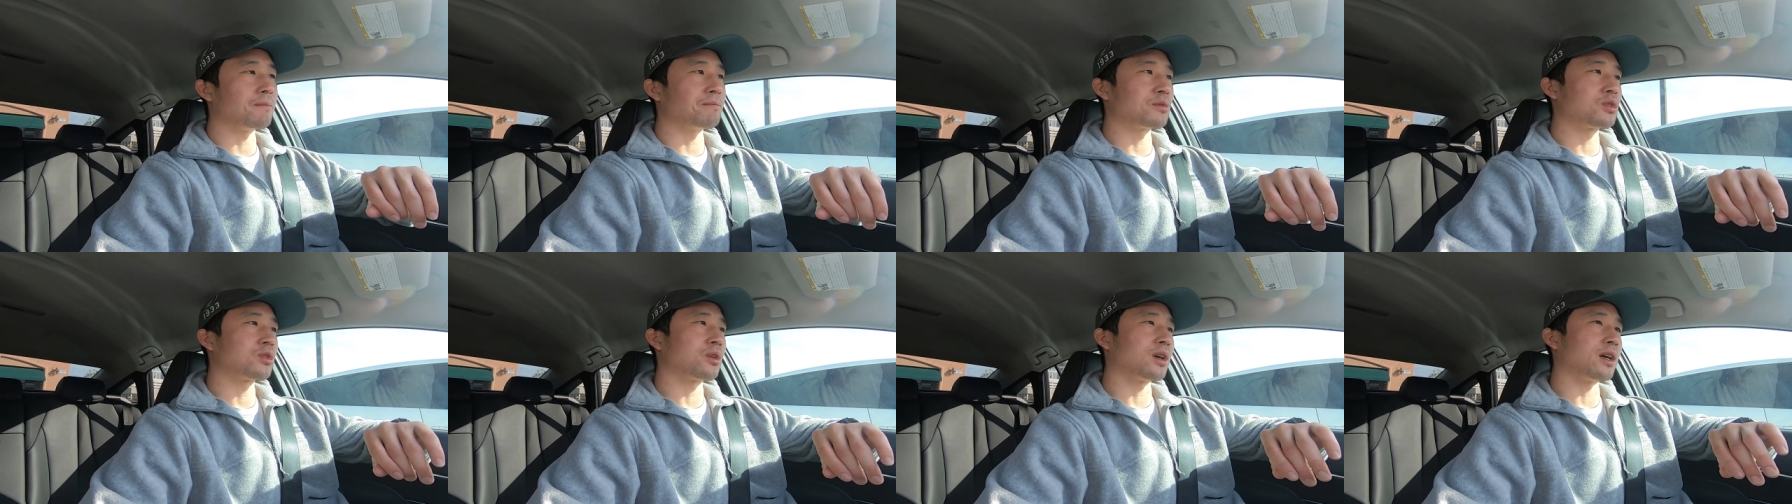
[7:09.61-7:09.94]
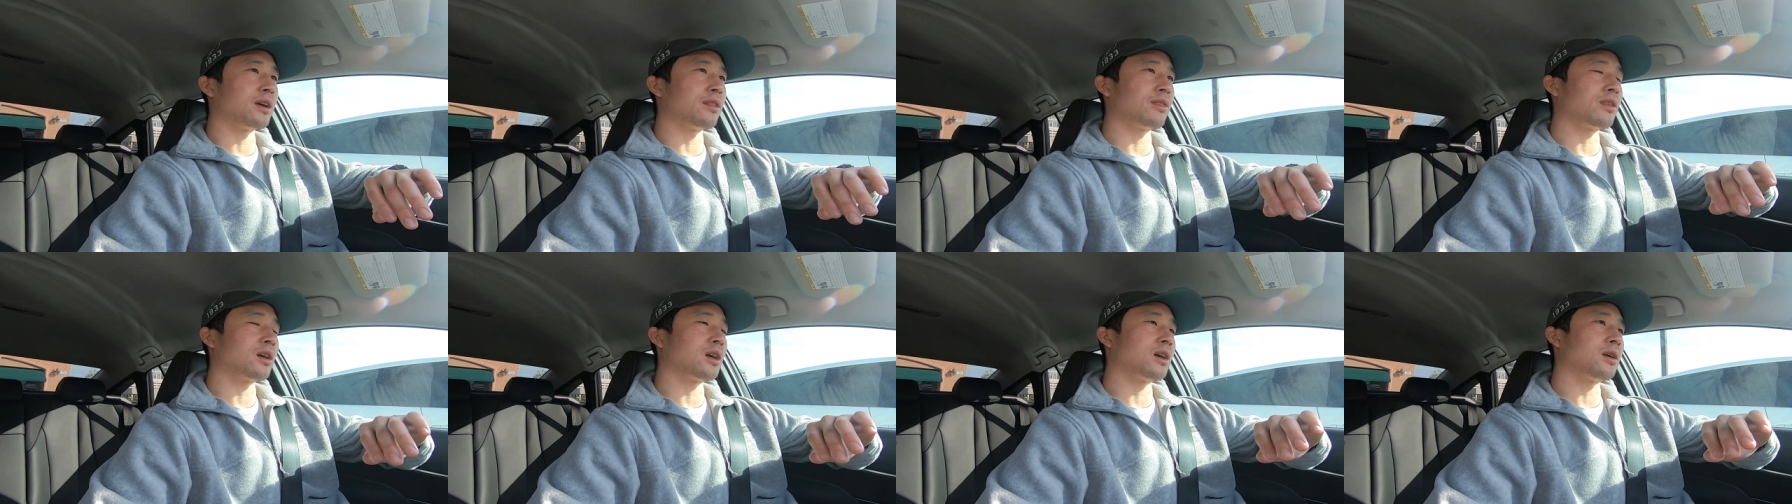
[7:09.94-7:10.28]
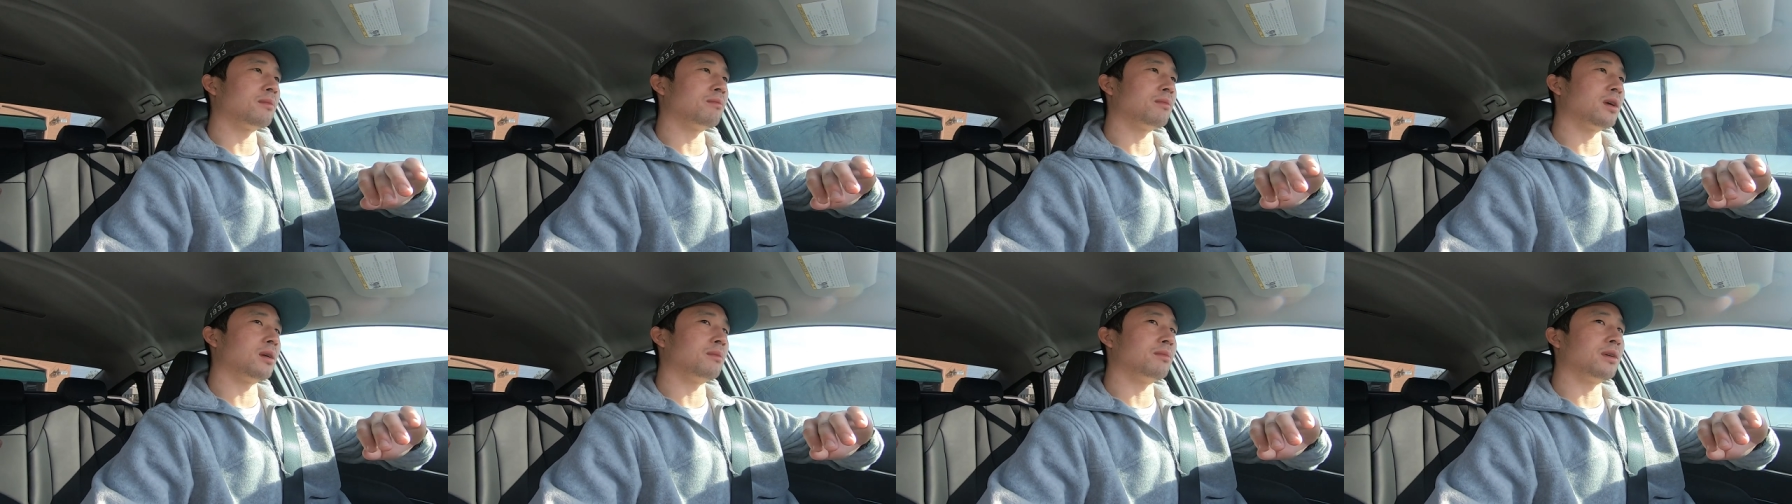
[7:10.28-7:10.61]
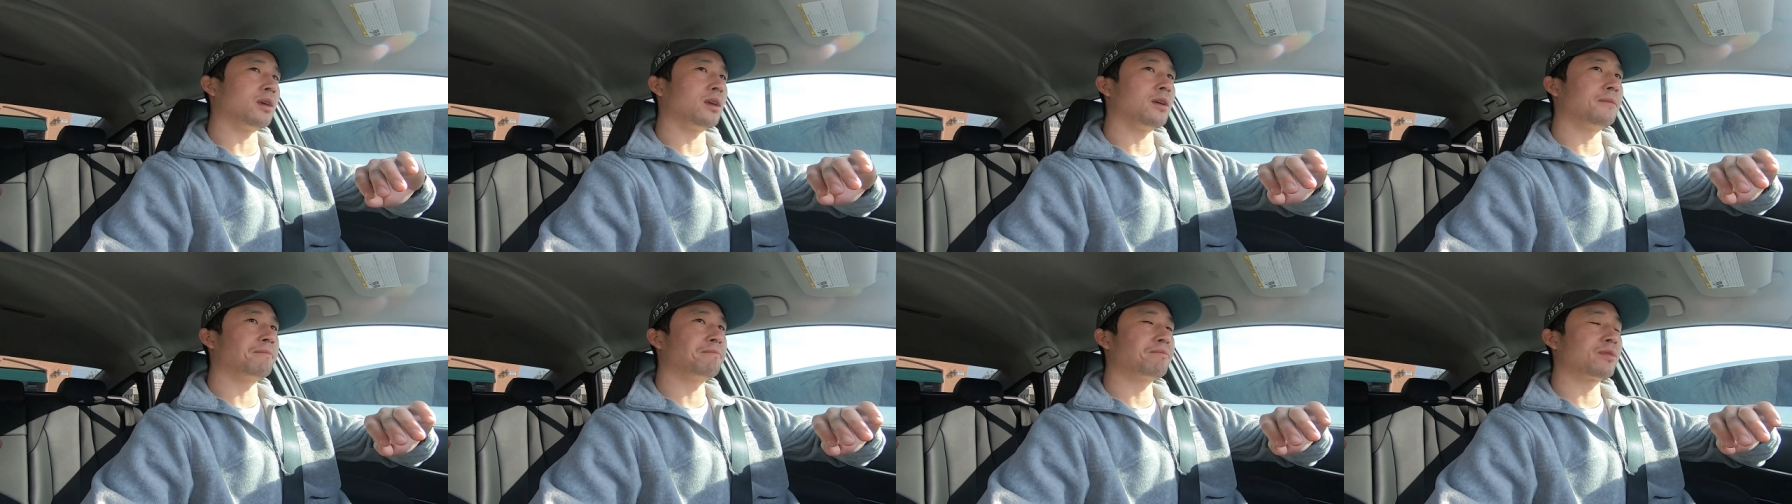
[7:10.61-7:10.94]
So I thought
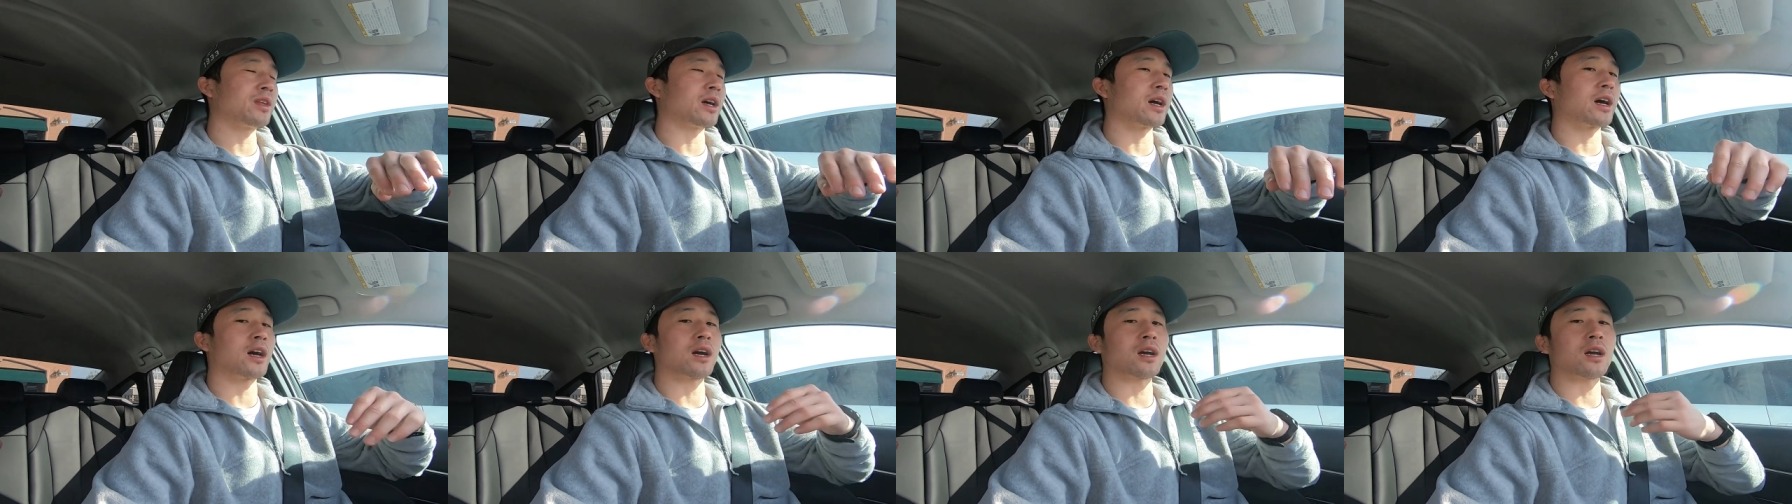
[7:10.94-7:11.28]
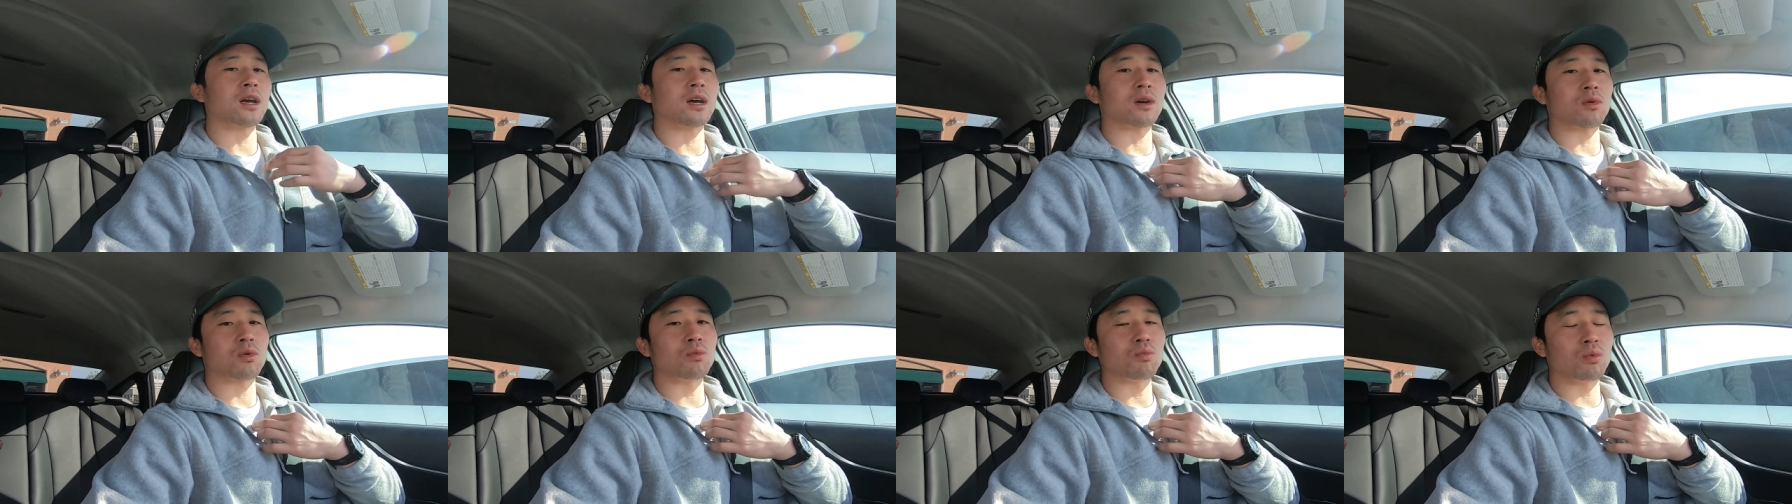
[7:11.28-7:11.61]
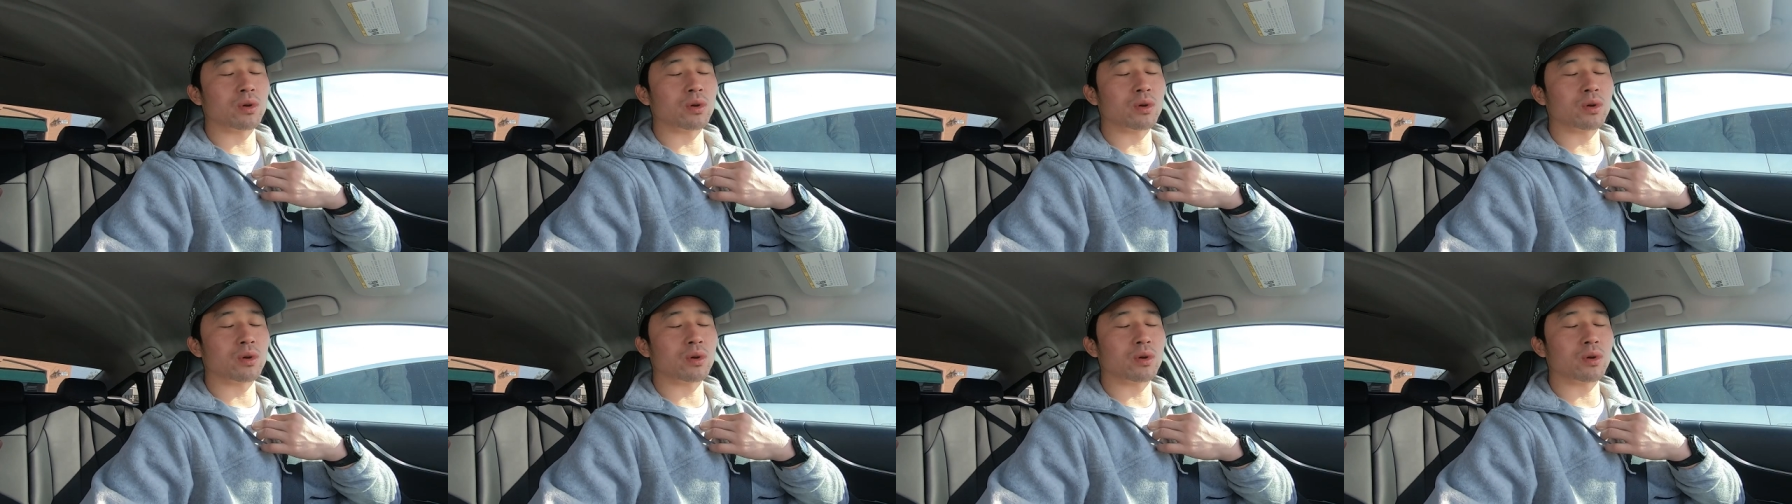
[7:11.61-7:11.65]
maybe, like,